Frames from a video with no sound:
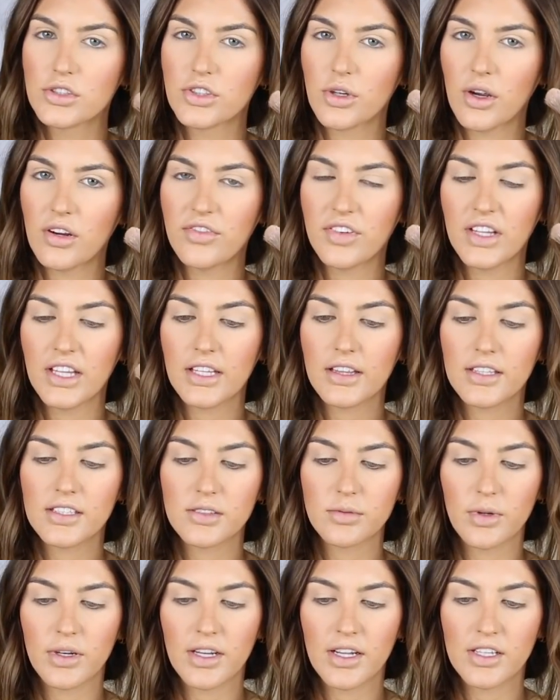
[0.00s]
So I feel like
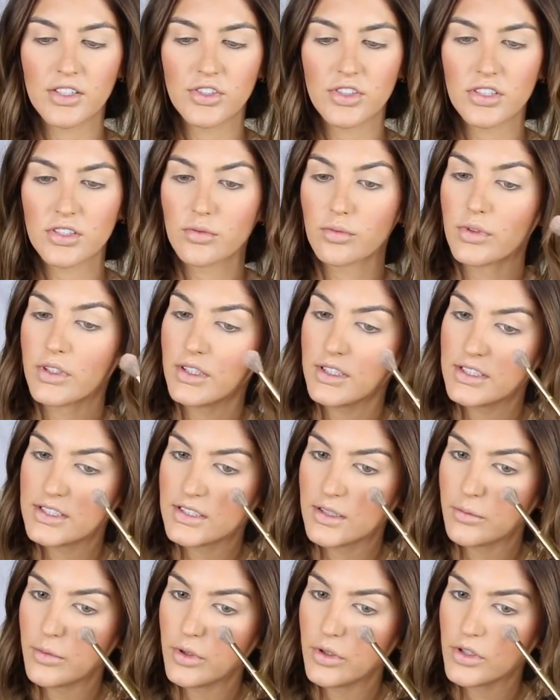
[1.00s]
this one is just really
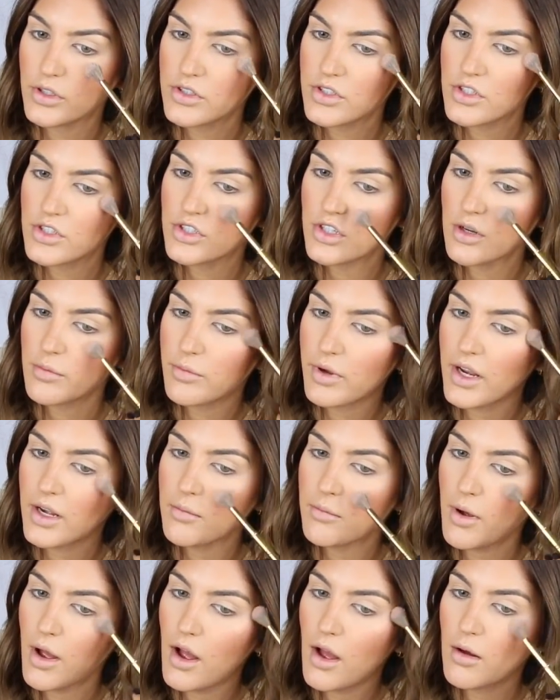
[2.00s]
similar to
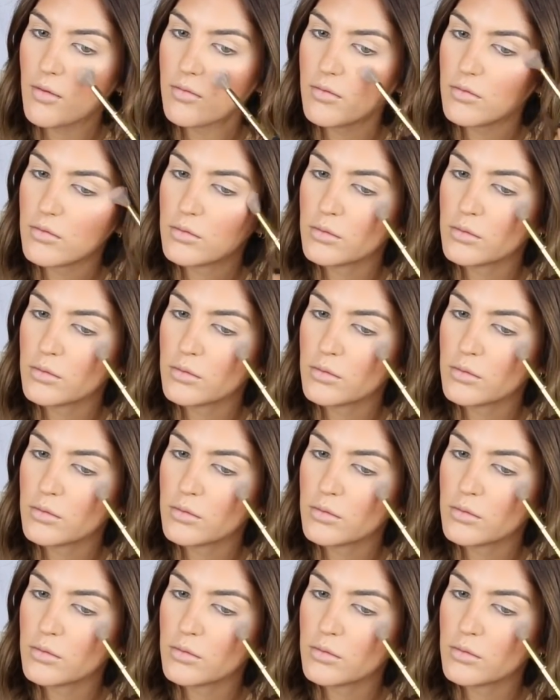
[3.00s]
Champagne Pop.